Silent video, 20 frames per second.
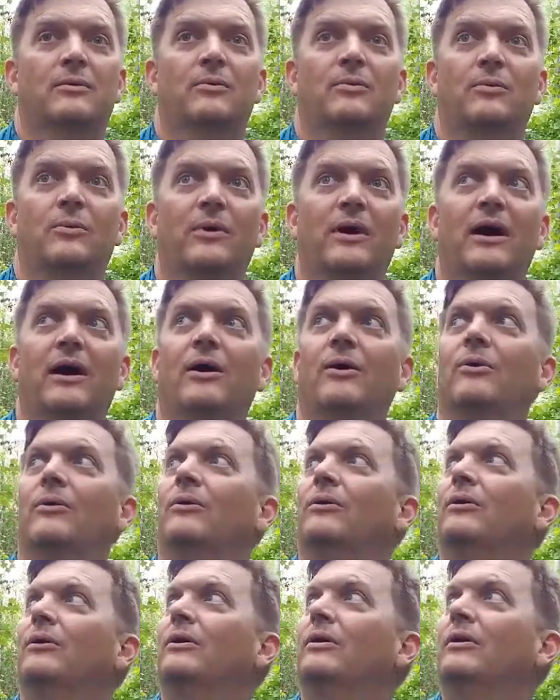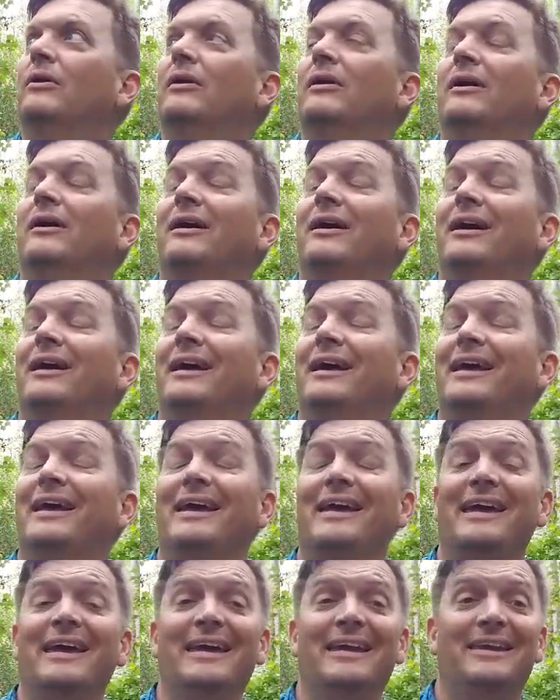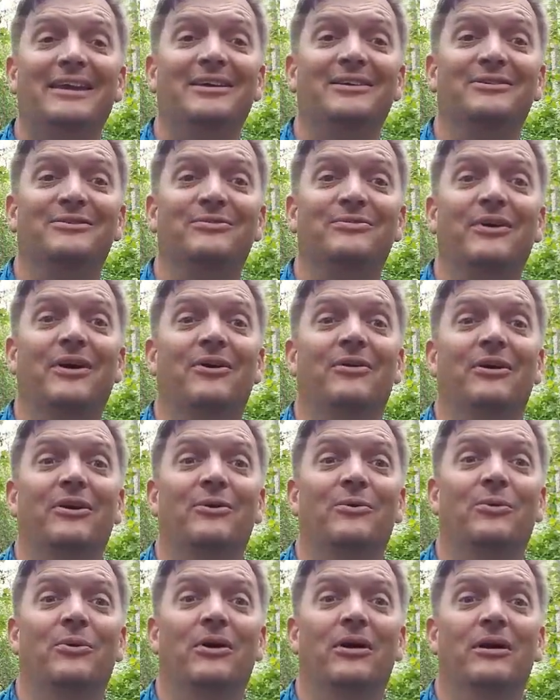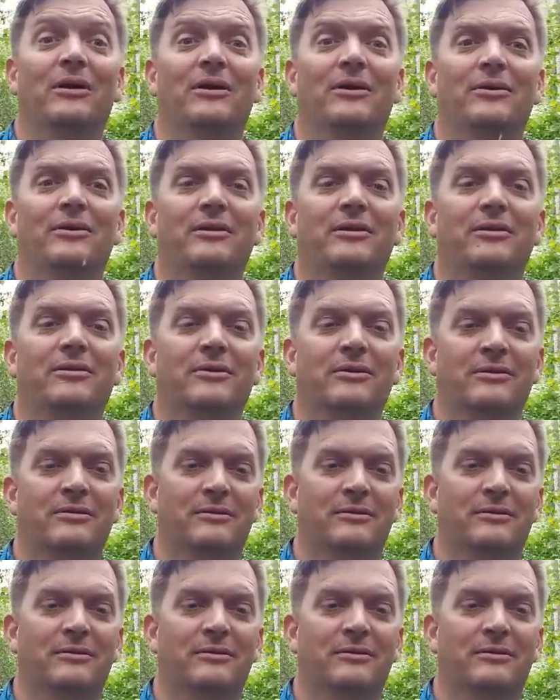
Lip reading: Wow. It is very quiet out here.